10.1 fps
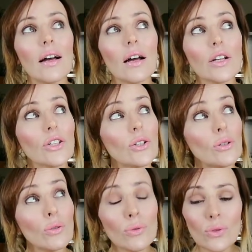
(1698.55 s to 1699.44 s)
a
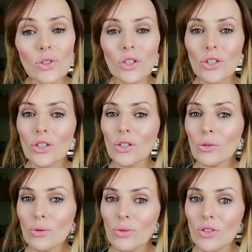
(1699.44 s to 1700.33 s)
huge,
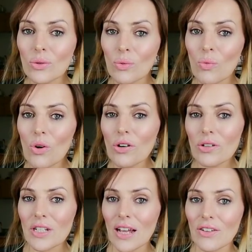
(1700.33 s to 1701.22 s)
huge
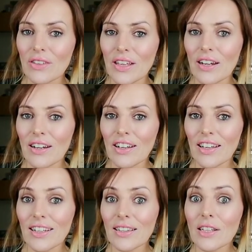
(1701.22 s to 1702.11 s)
world out there
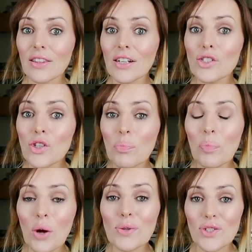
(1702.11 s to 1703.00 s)
that they're
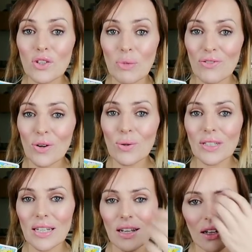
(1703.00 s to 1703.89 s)
supposed to be
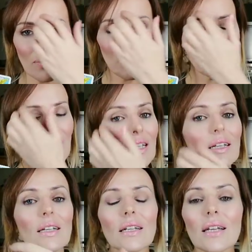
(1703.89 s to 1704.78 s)
focusing on.
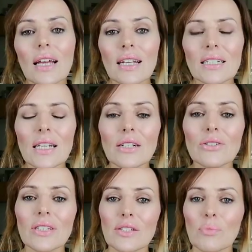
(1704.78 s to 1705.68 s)
And I tell you
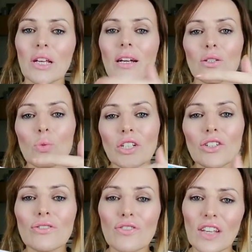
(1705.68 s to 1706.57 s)
this because when
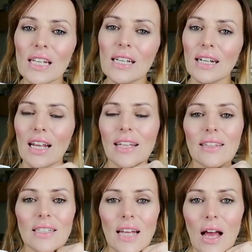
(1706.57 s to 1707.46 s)
you're feeling like
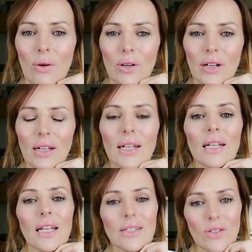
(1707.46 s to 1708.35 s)
the Tower,
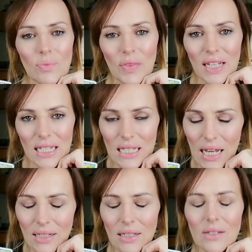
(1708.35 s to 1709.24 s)
like something has
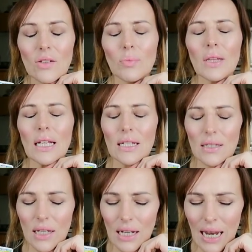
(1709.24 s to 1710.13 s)
ended, something
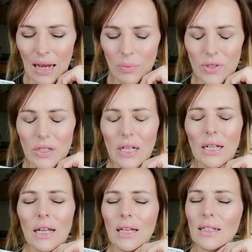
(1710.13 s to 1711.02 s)
has collapsed,
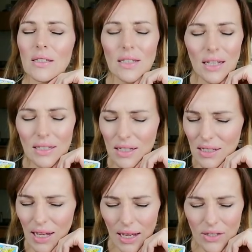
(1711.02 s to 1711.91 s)
it's a
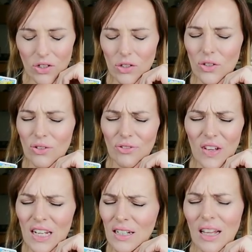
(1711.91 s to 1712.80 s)
disaster, you
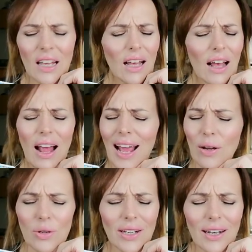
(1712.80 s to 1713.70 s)
feel,
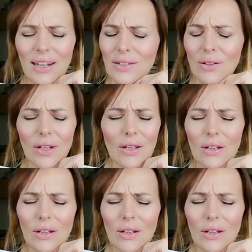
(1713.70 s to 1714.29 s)
how can I